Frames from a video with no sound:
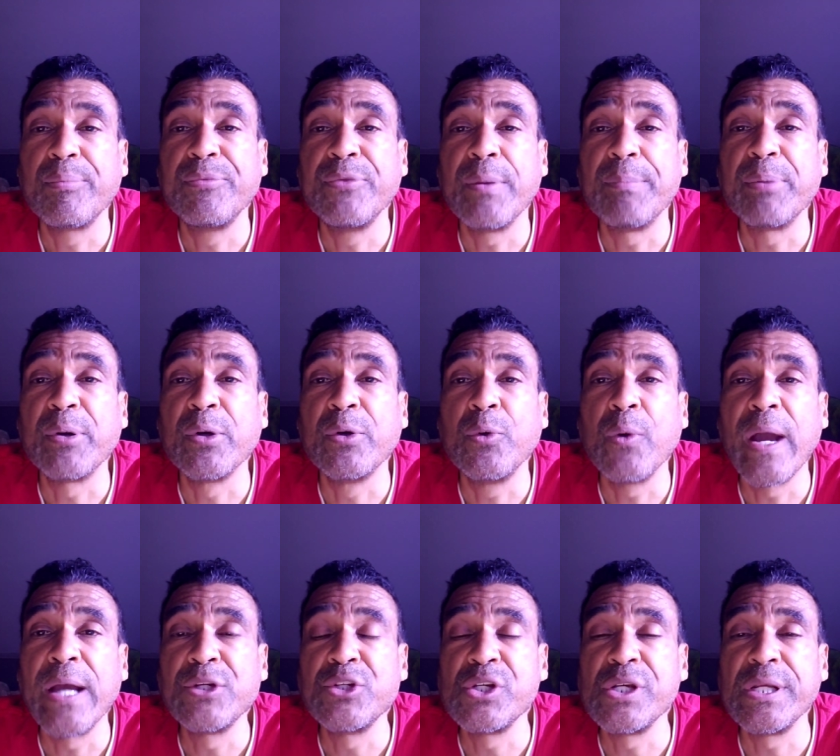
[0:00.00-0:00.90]
the
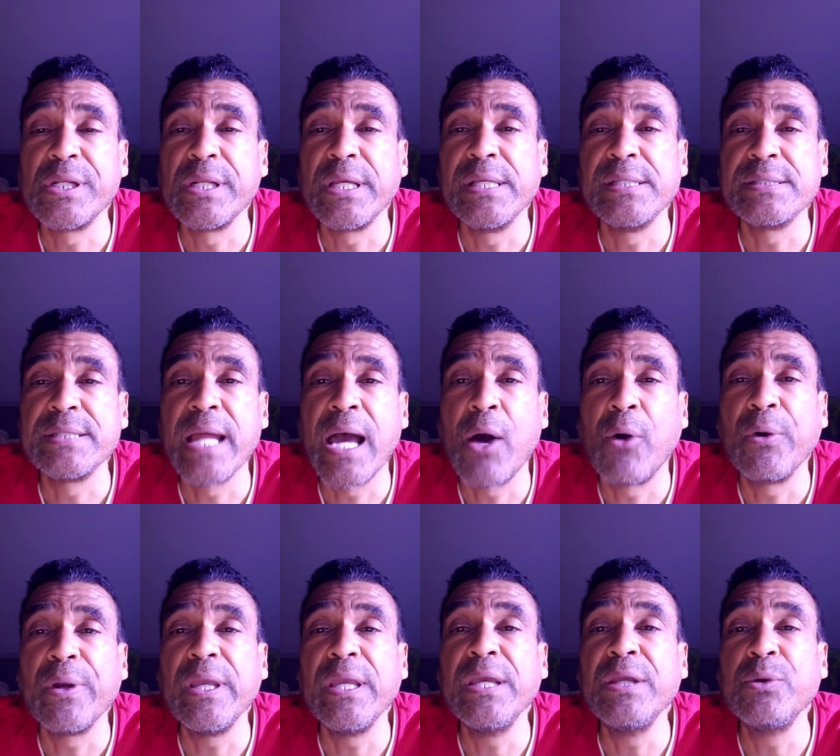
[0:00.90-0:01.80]
progression is
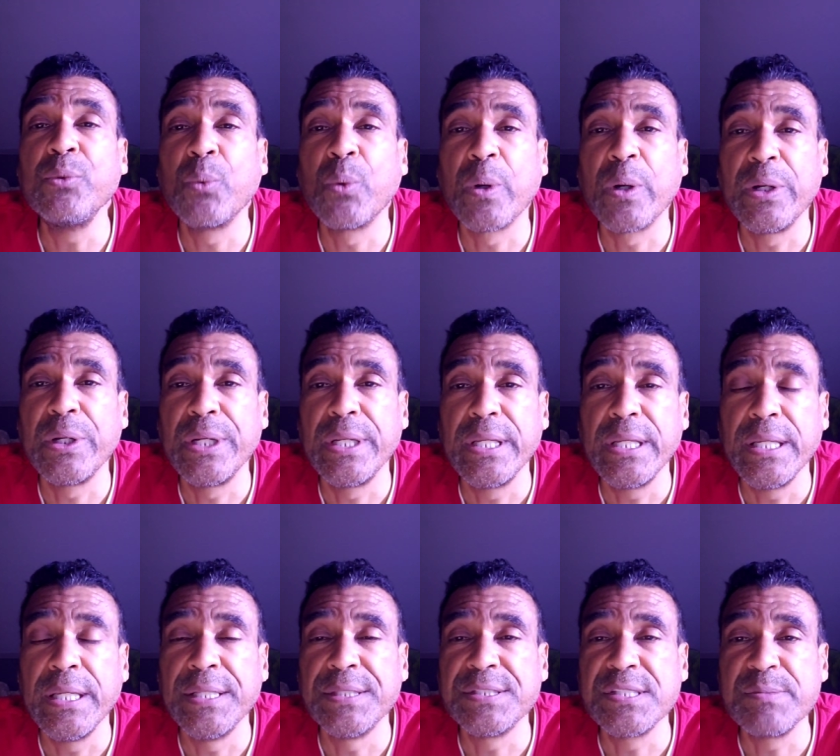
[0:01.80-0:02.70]
now inward
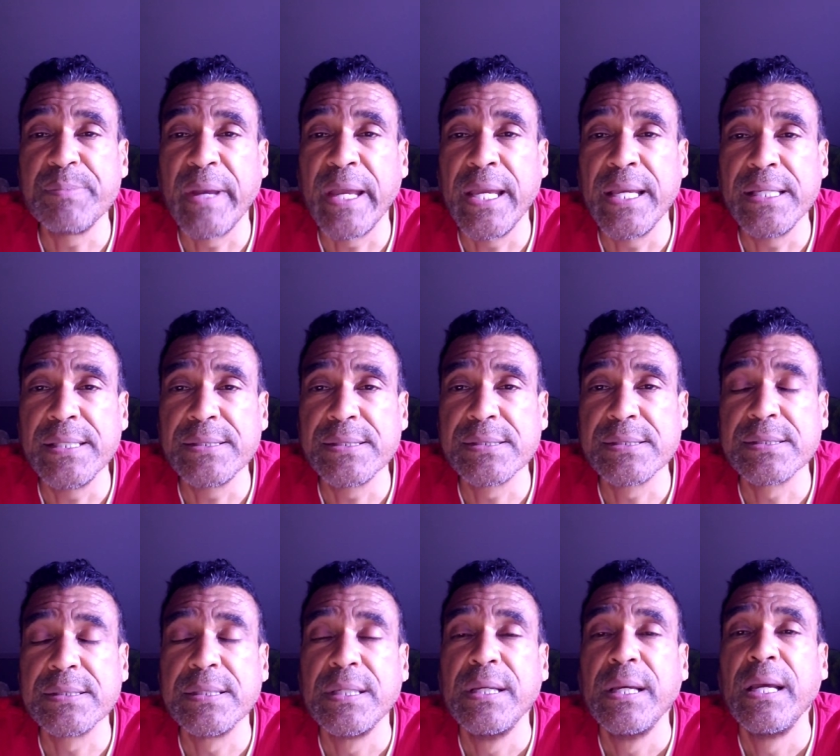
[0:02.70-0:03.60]
in
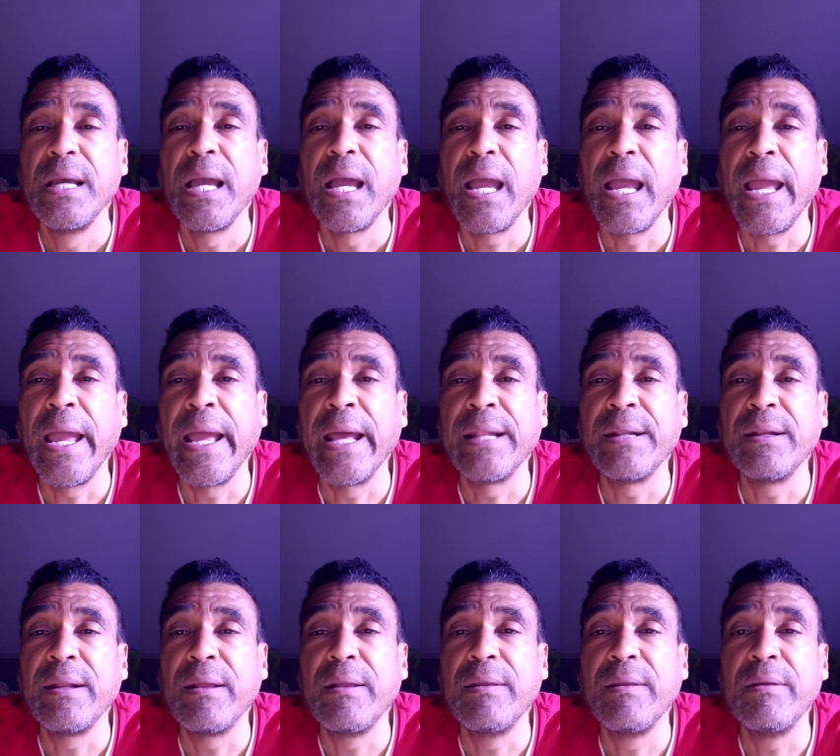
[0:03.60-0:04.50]
space
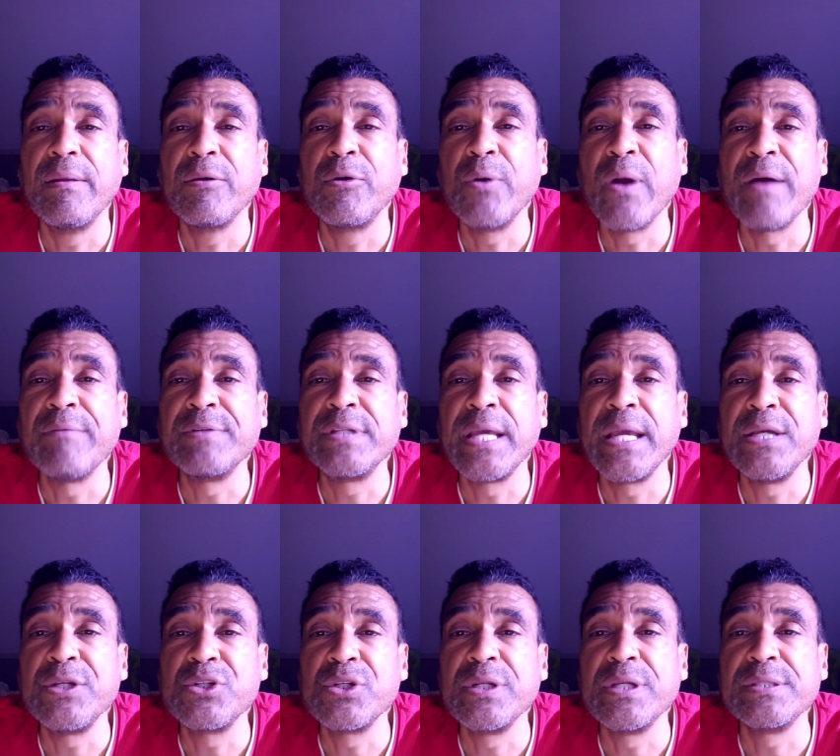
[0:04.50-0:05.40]
and
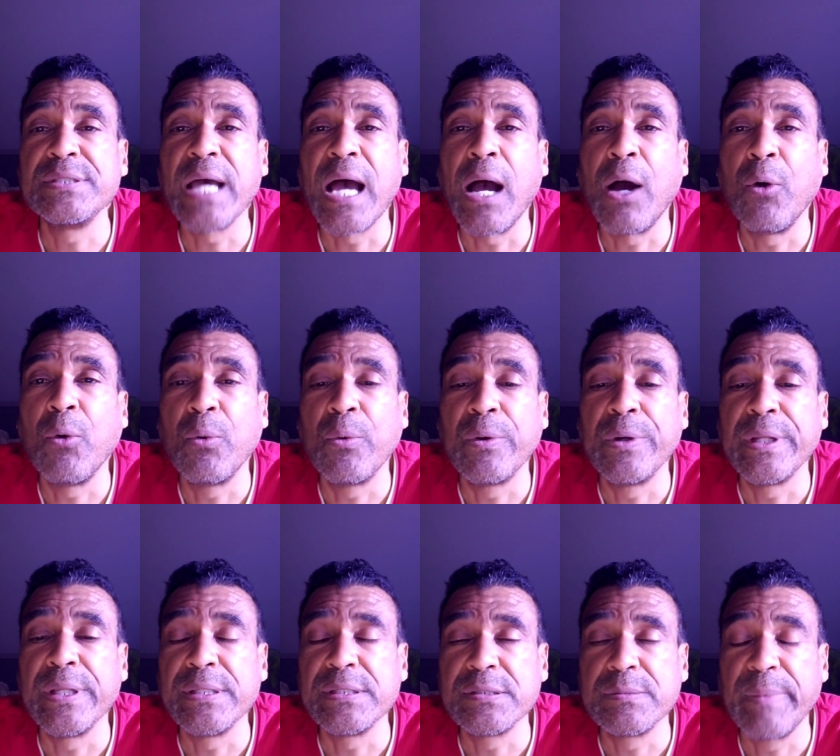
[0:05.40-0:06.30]
gravitation is
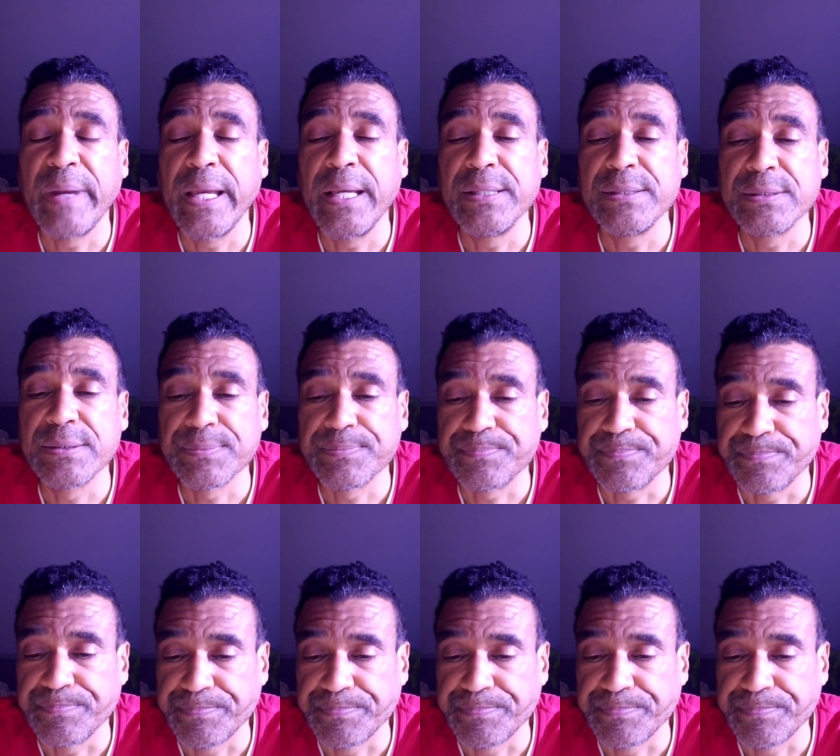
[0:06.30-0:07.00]
outward in space.